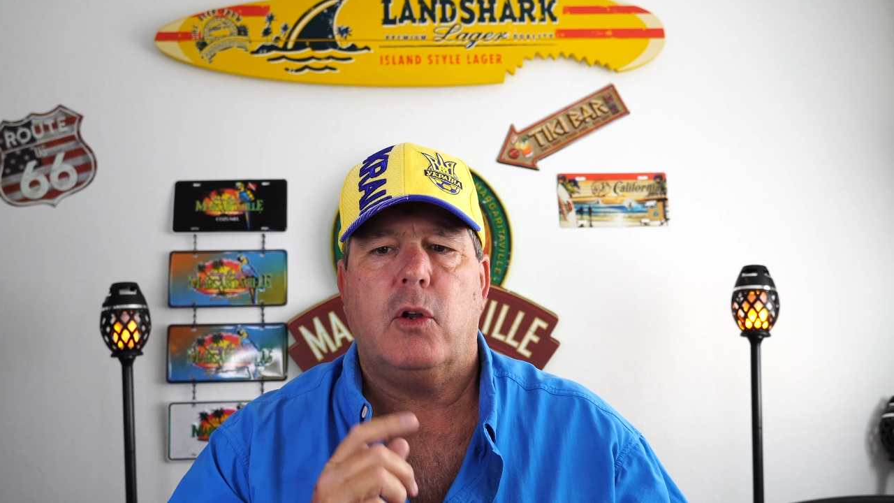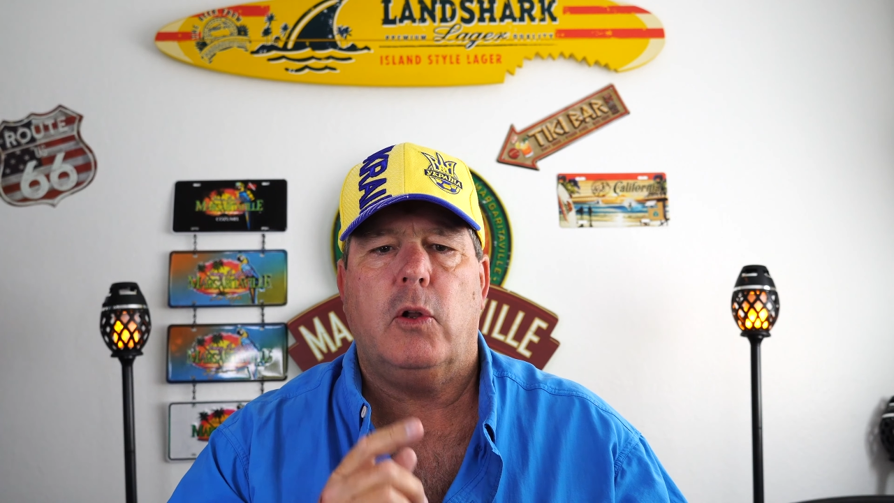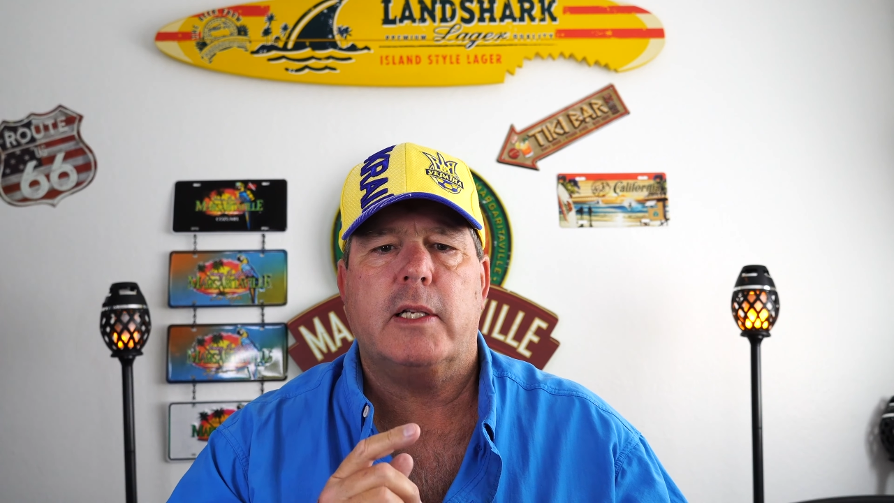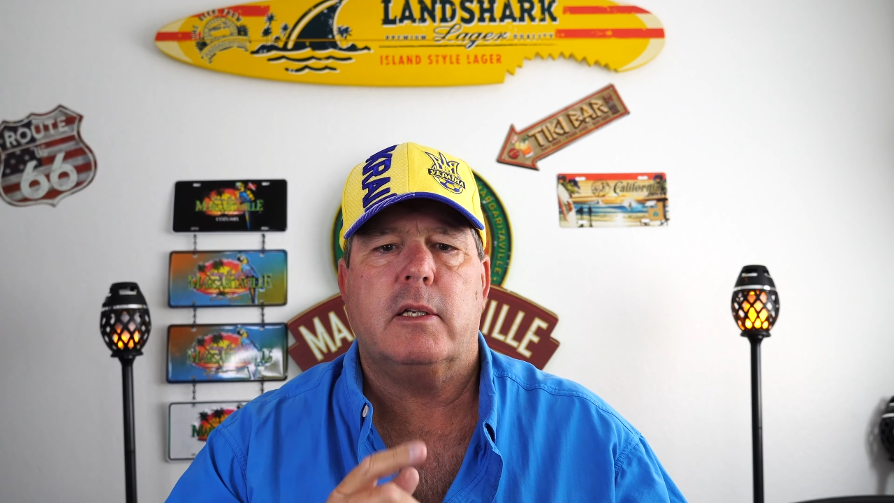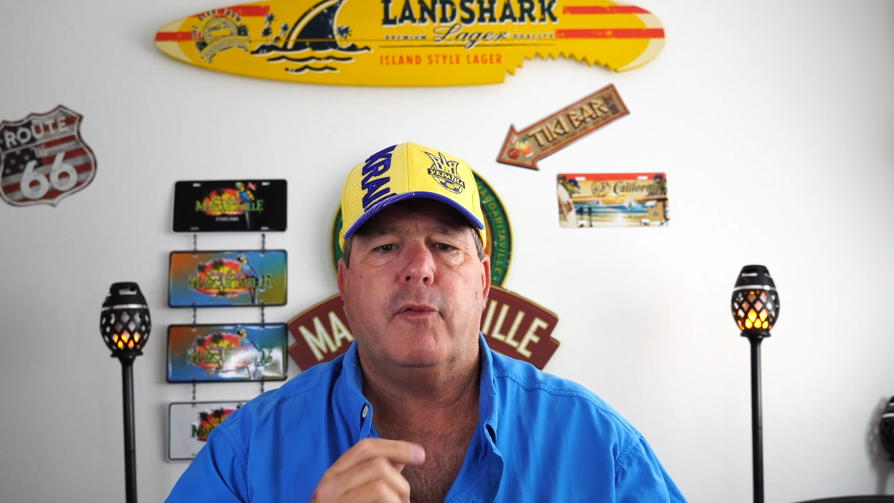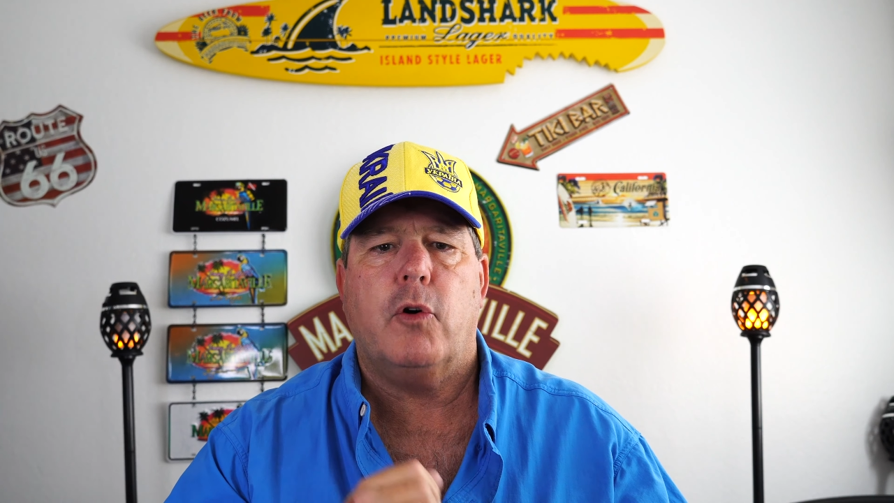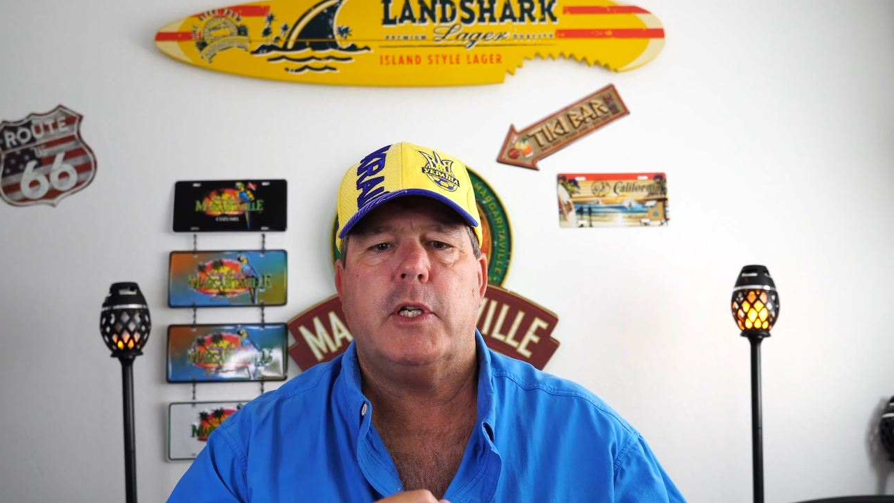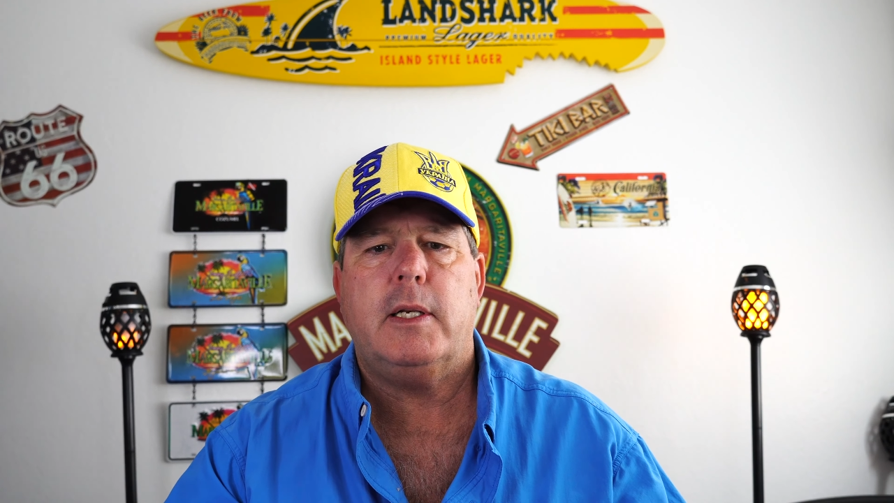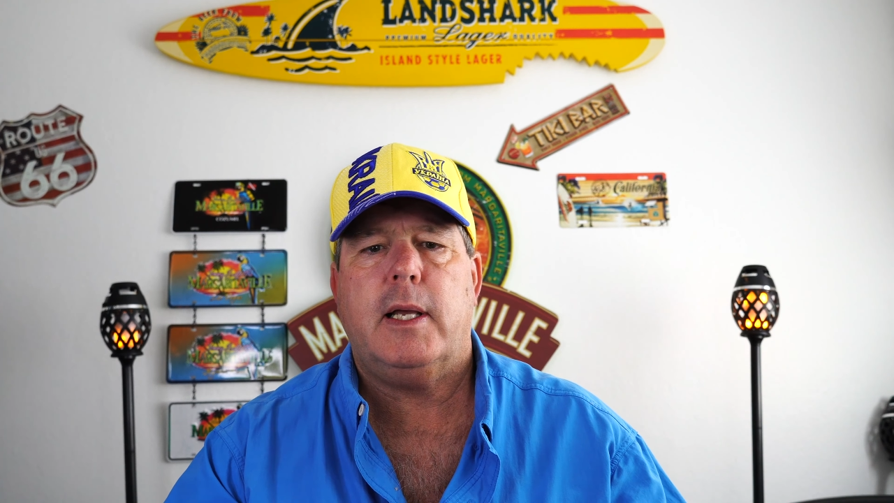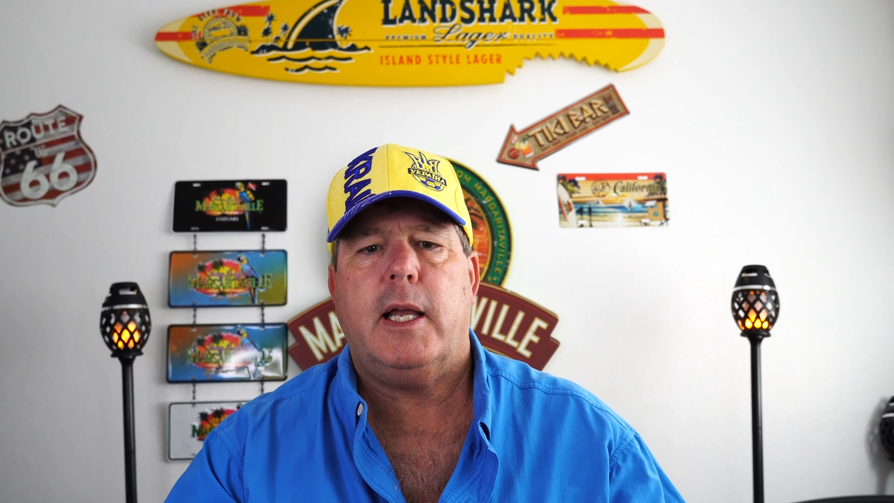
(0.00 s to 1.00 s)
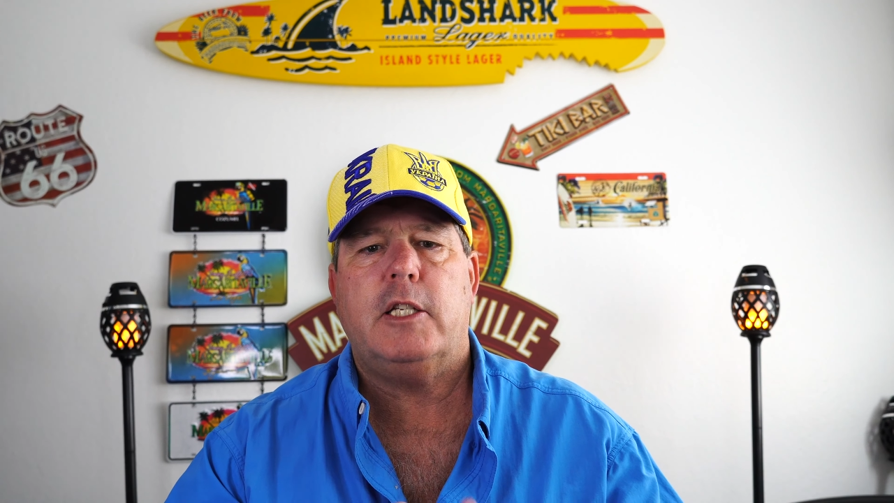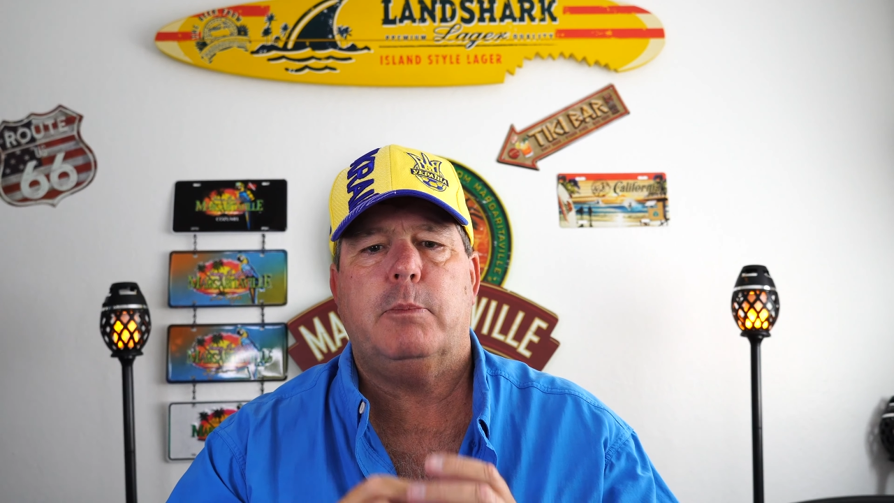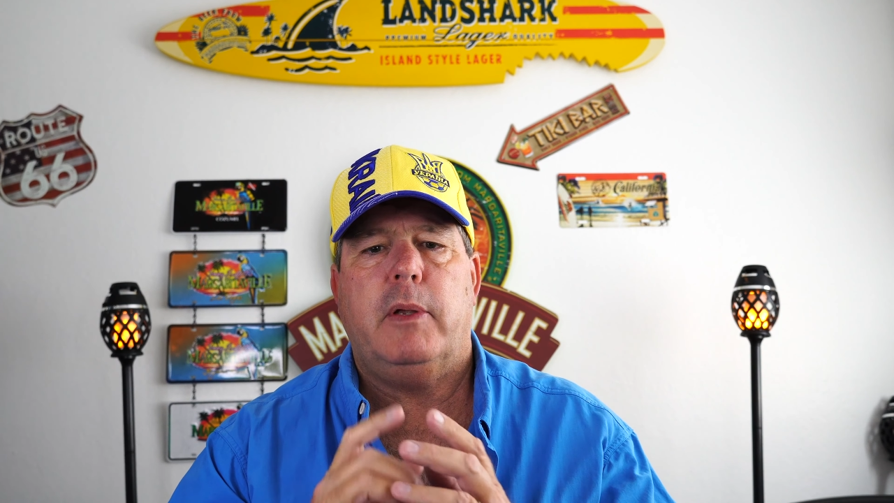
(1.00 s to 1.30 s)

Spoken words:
no less than 14 days